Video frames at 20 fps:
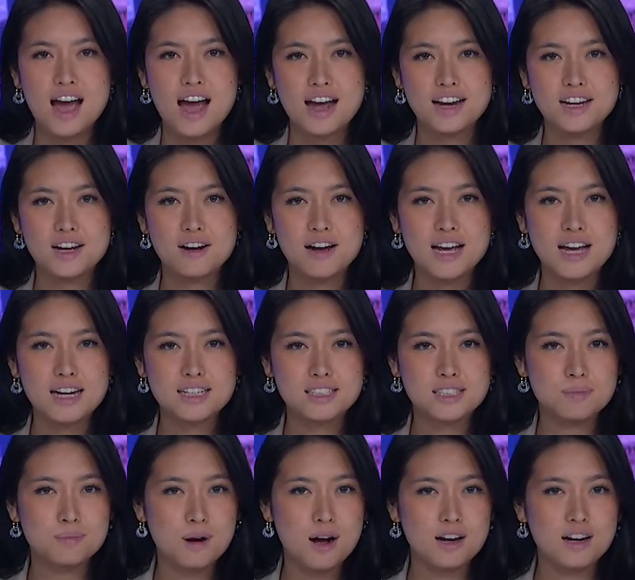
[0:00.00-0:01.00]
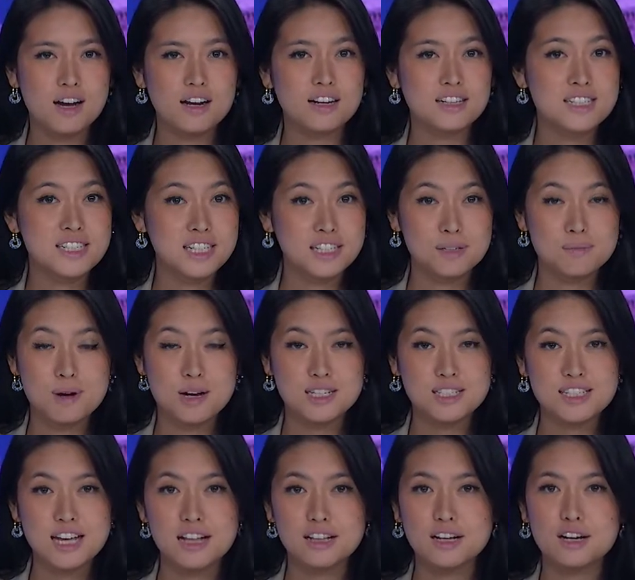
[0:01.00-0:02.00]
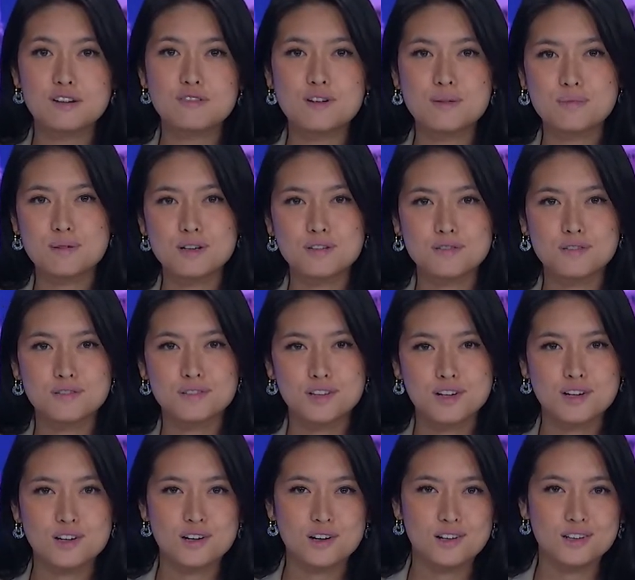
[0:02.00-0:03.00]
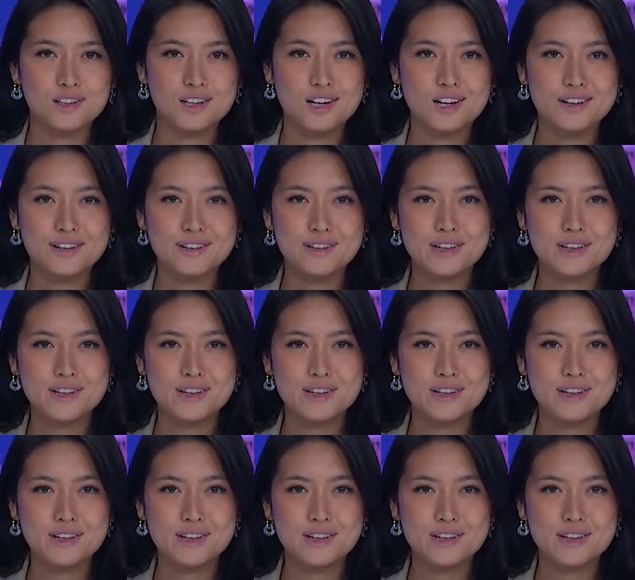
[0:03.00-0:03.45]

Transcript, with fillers: I know I actually brought on Sheila Marcelo from Proof of Learn earlier,